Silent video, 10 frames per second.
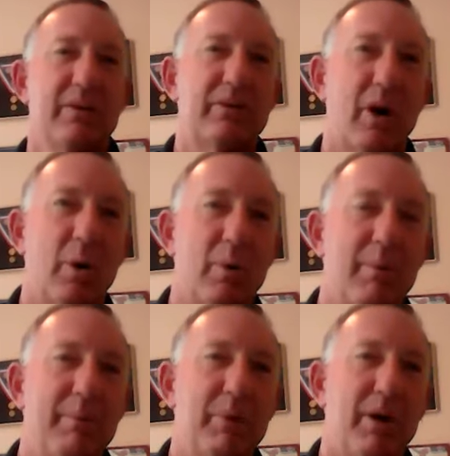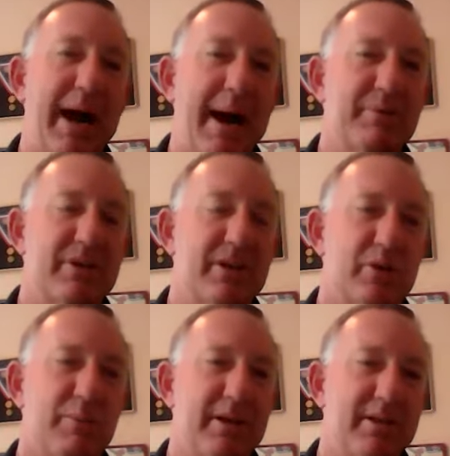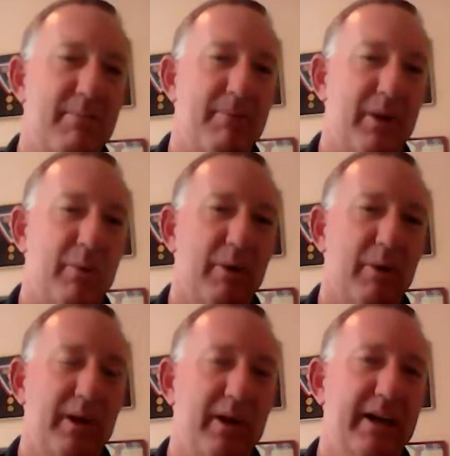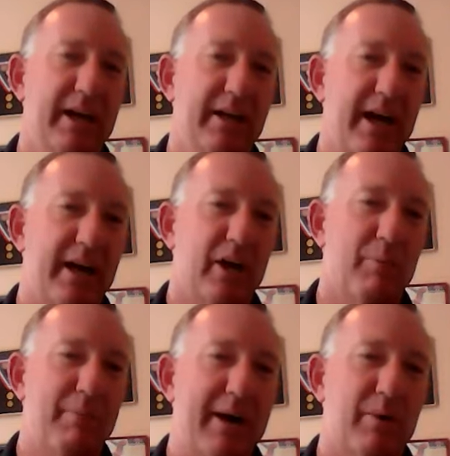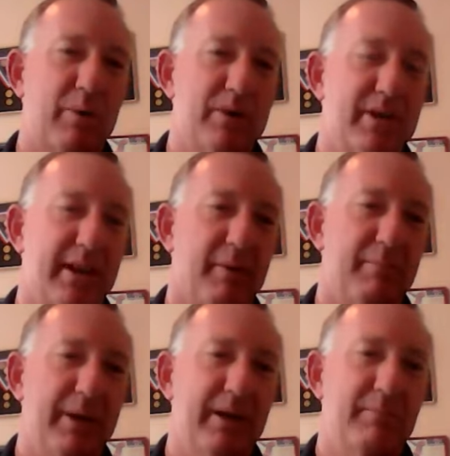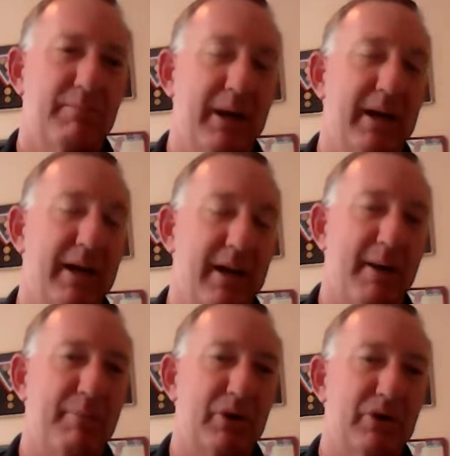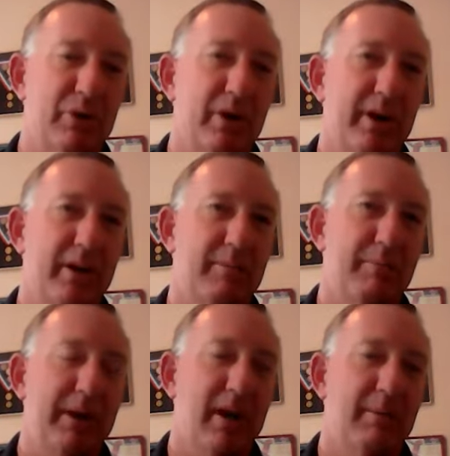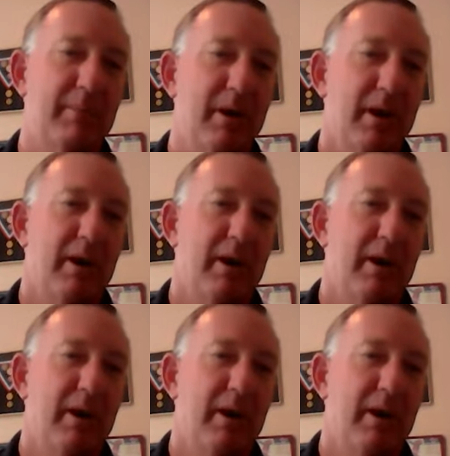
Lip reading: So perhaps this will be something where we, again, kind of go backwards a little bit, but an opportunity to become